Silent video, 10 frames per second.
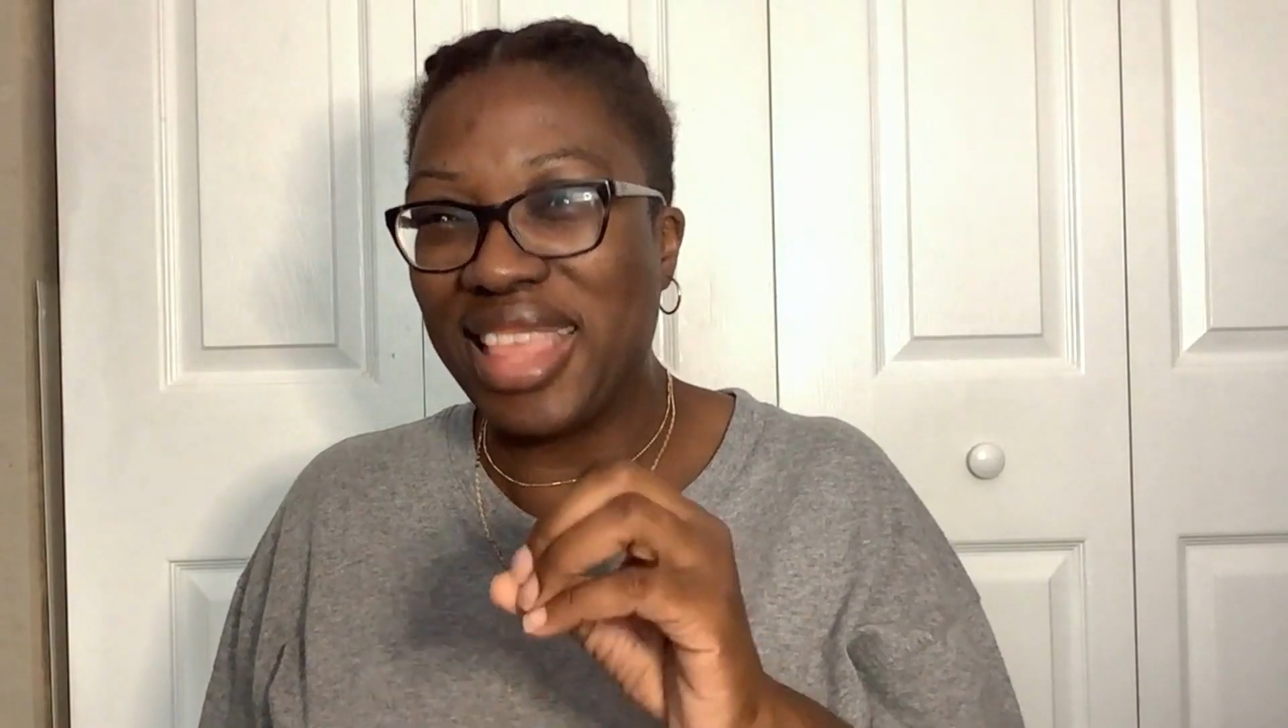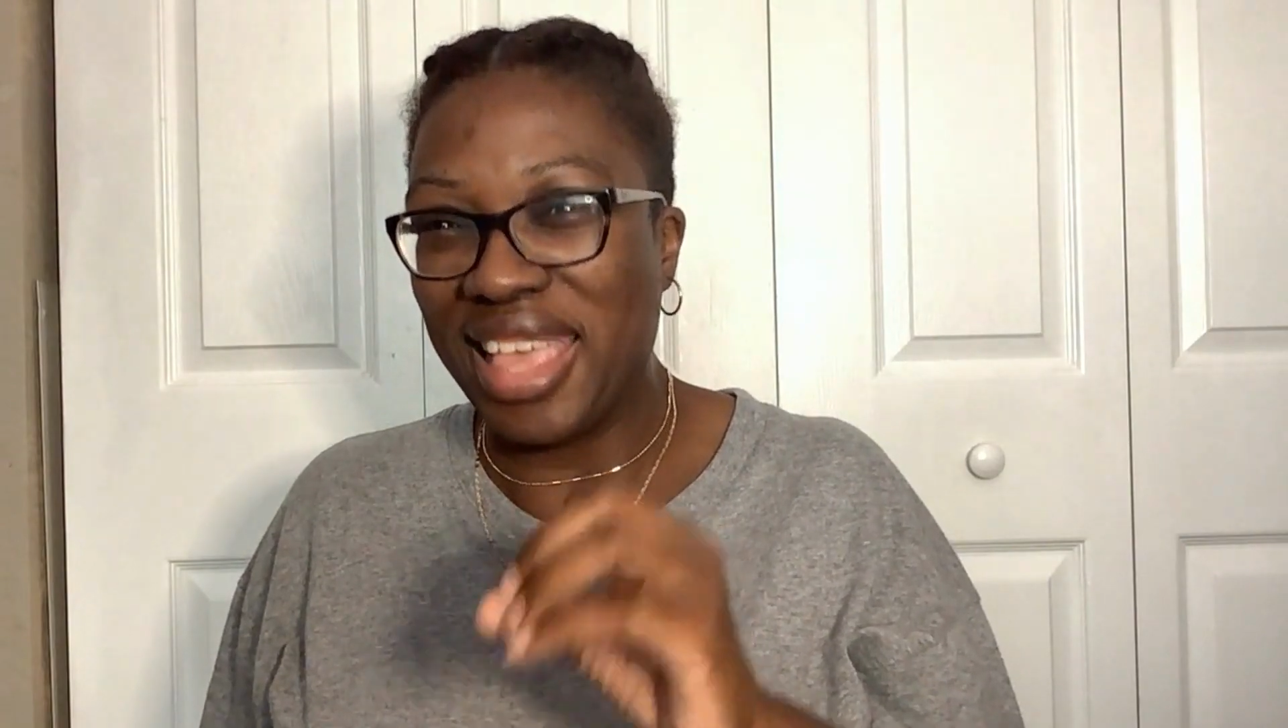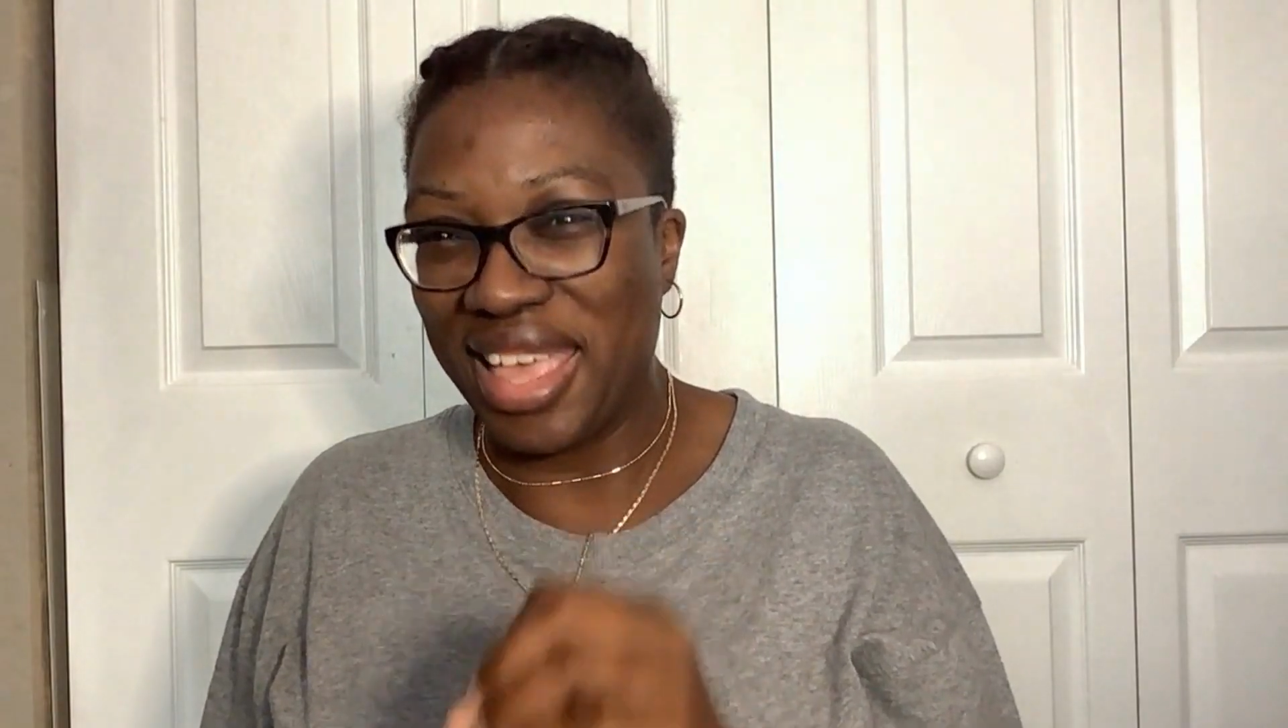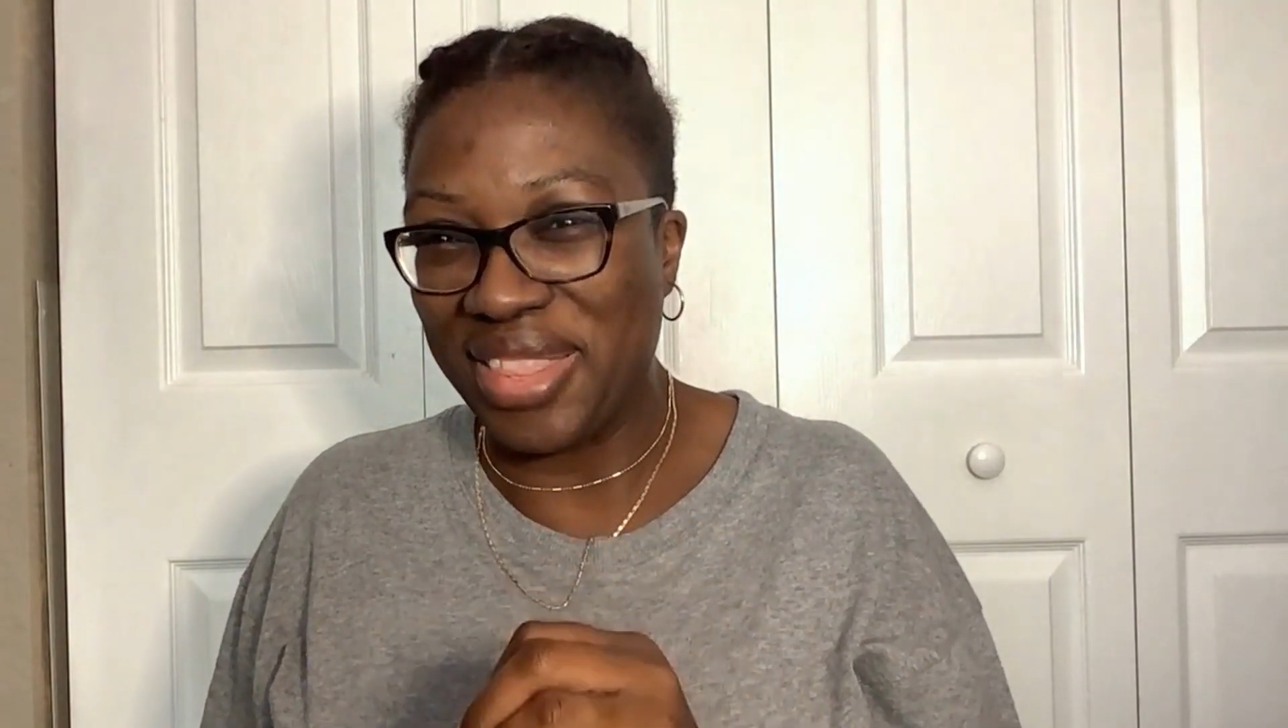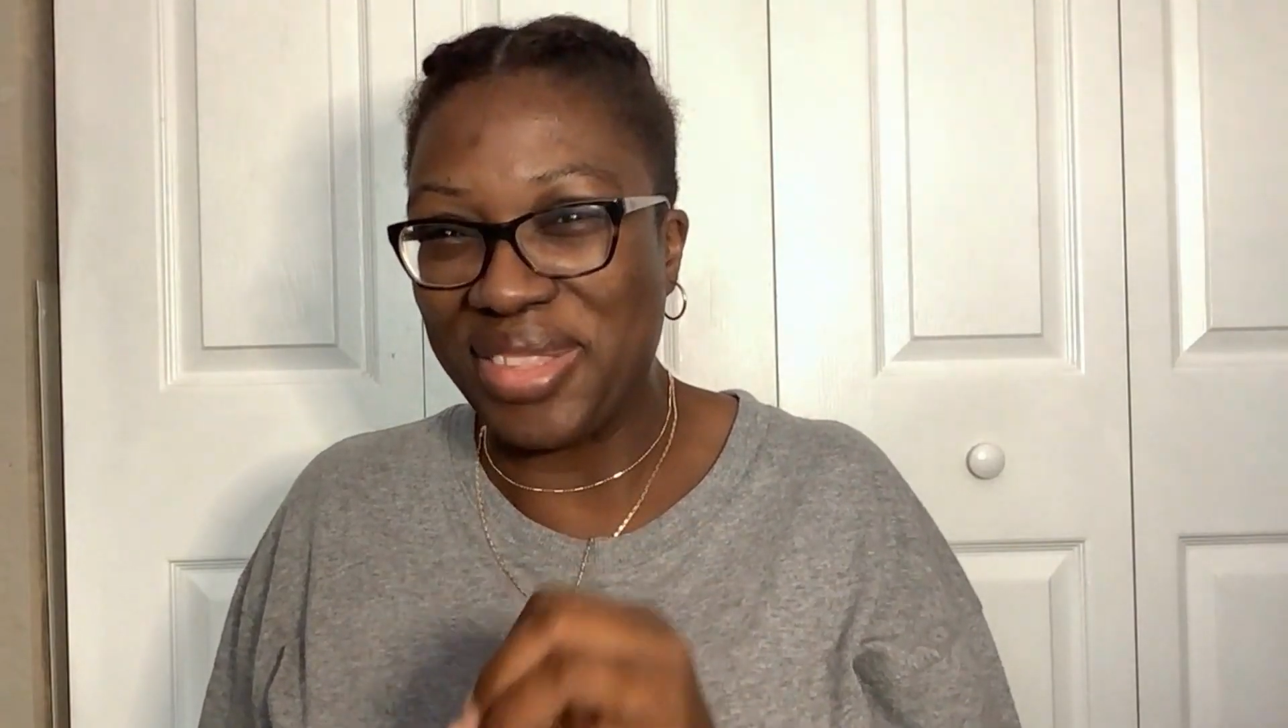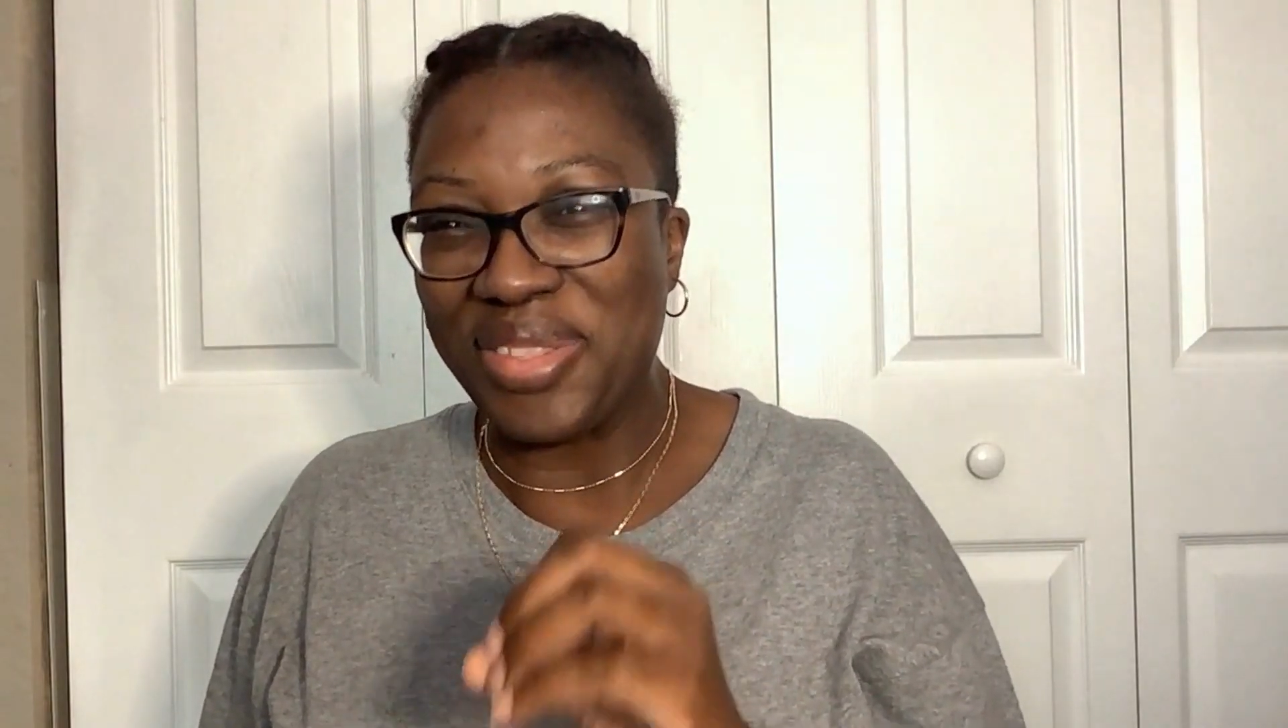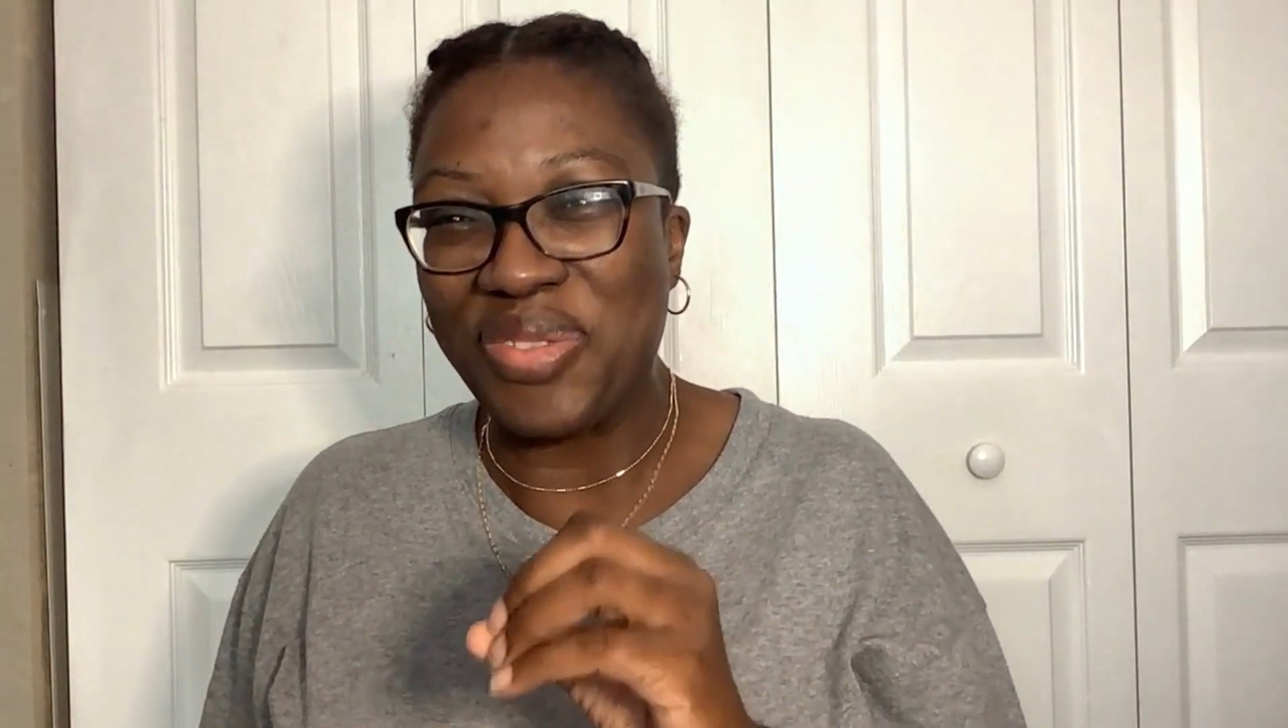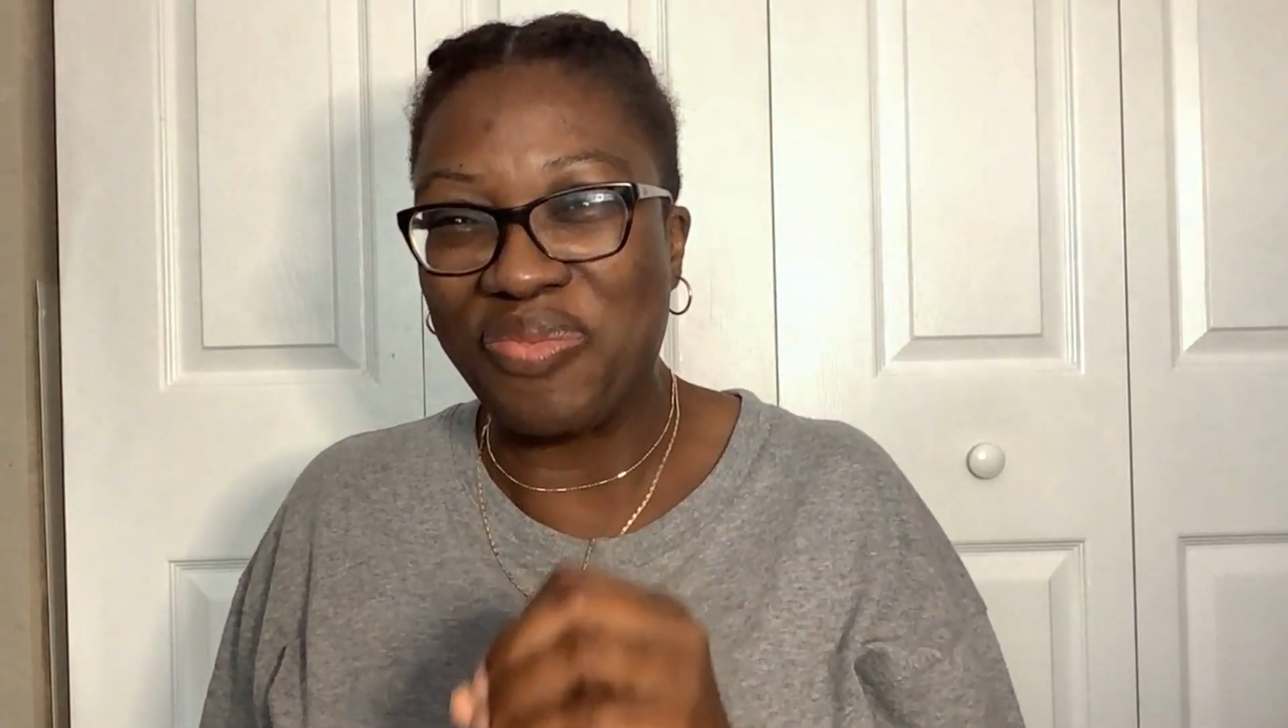the end of this